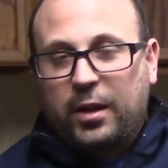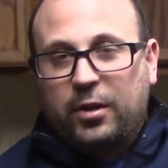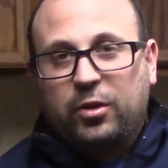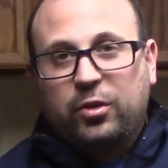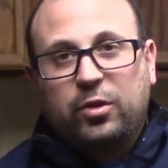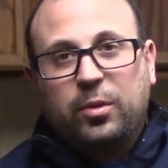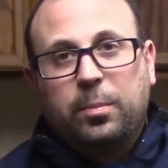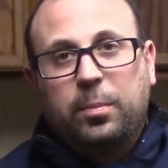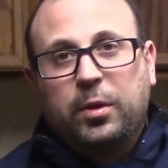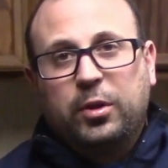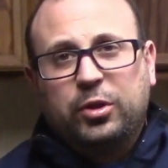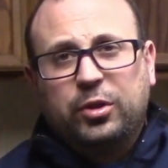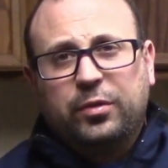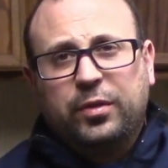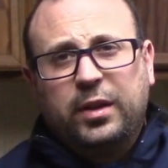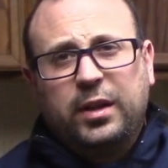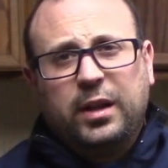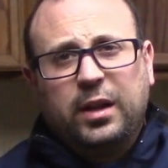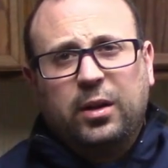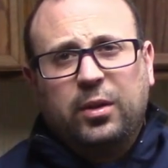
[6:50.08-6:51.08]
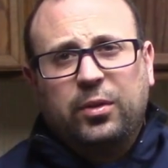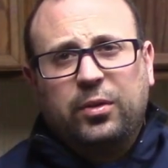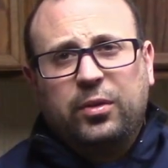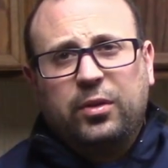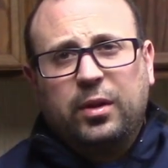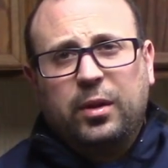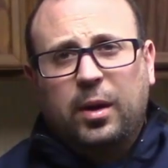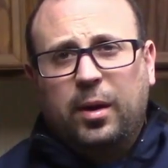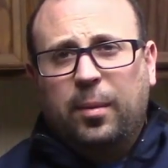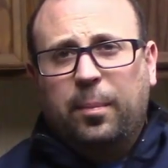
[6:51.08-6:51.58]
just a bunch of videos.
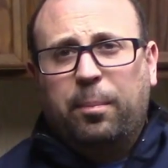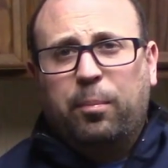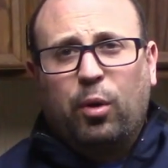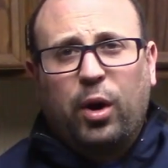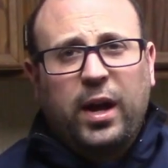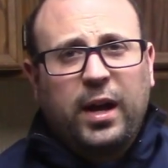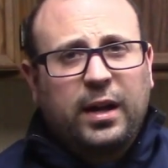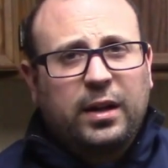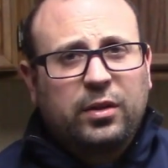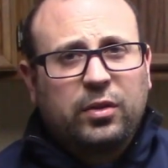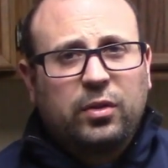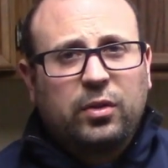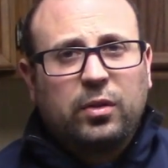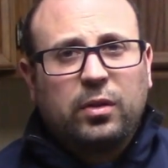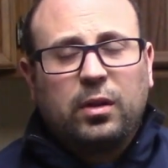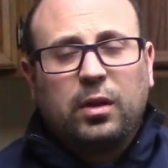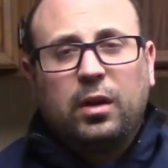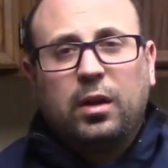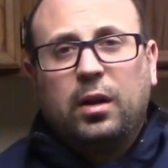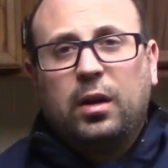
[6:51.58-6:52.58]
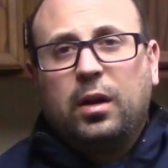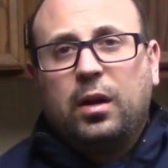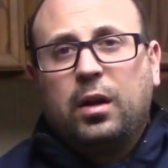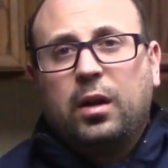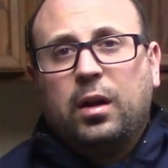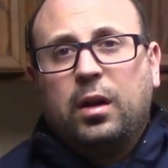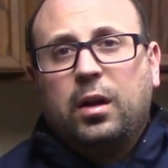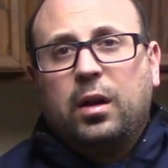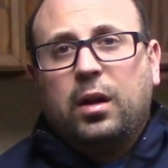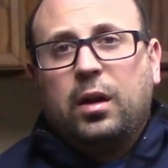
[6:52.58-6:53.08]
Brakes
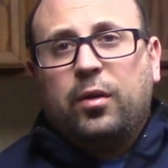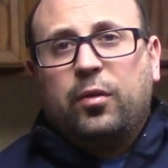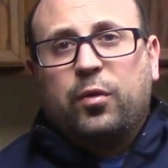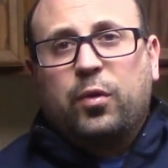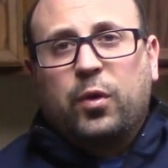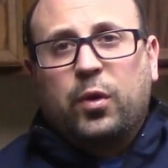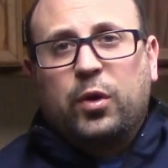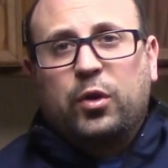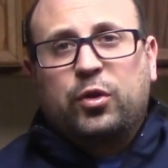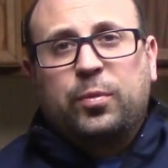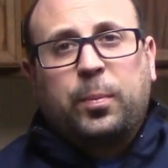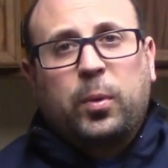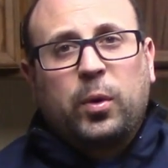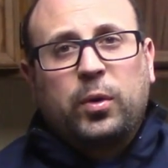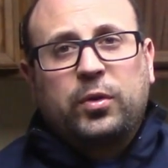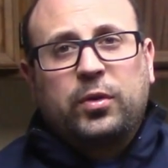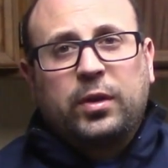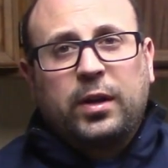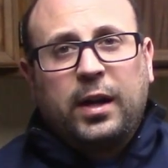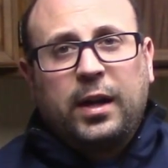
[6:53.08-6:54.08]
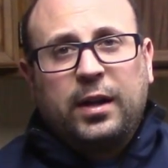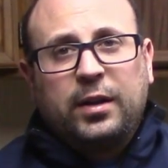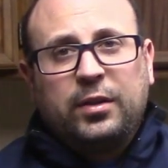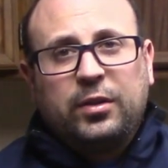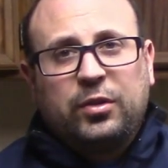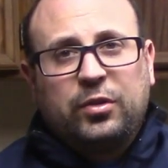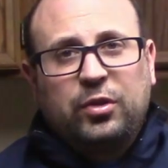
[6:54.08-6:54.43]
for sports sedans.